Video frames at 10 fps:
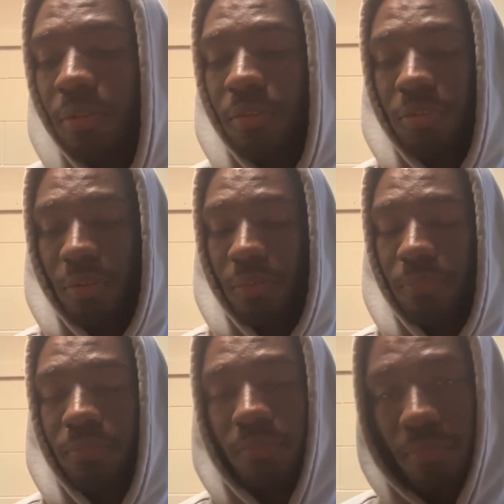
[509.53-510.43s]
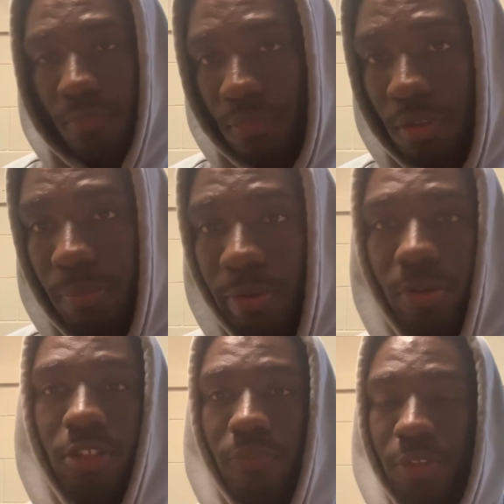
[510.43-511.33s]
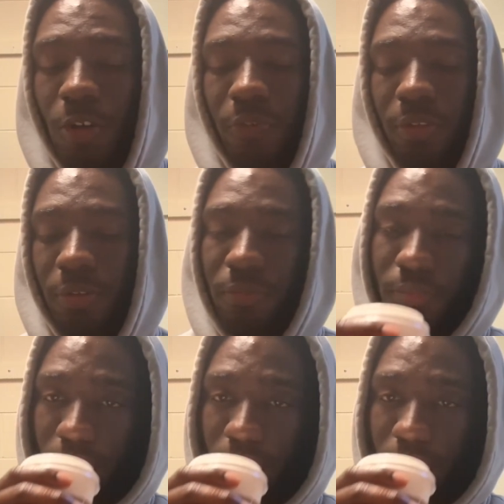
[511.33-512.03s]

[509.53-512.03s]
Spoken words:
So progressively overload,